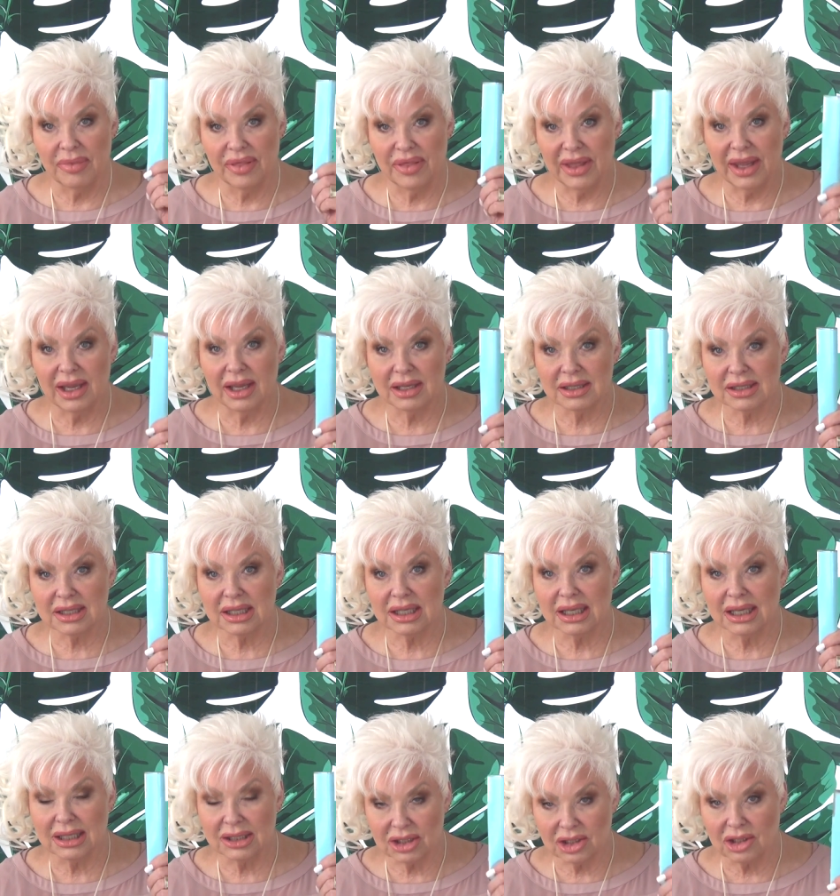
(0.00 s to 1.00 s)
This
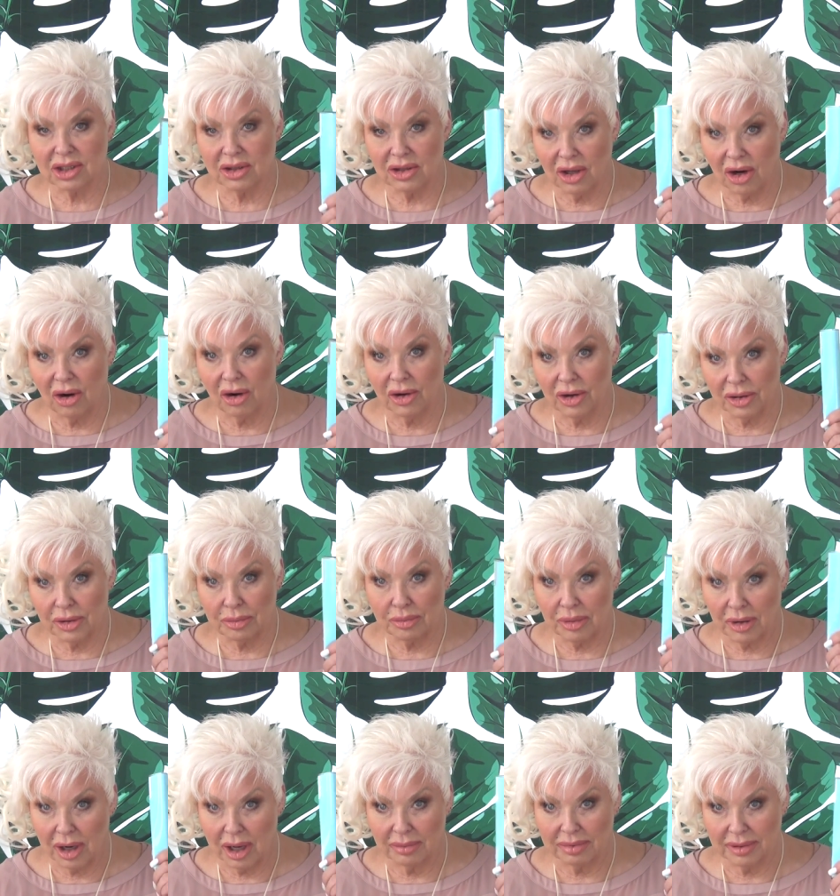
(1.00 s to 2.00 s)
gets to the heart of the
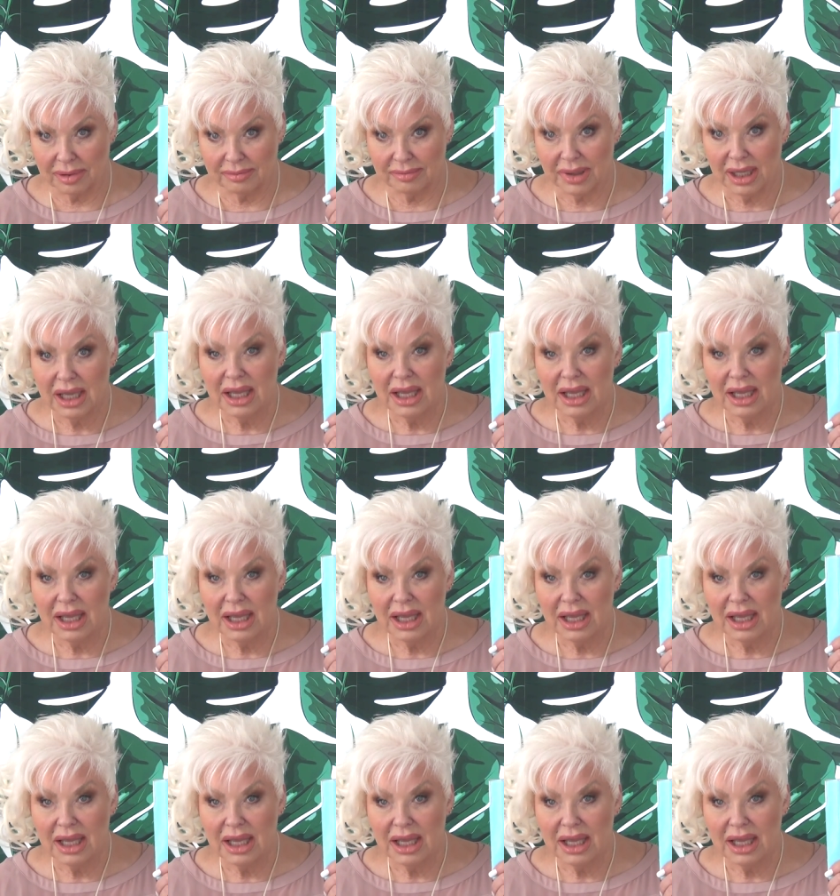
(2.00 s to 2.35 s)
problem.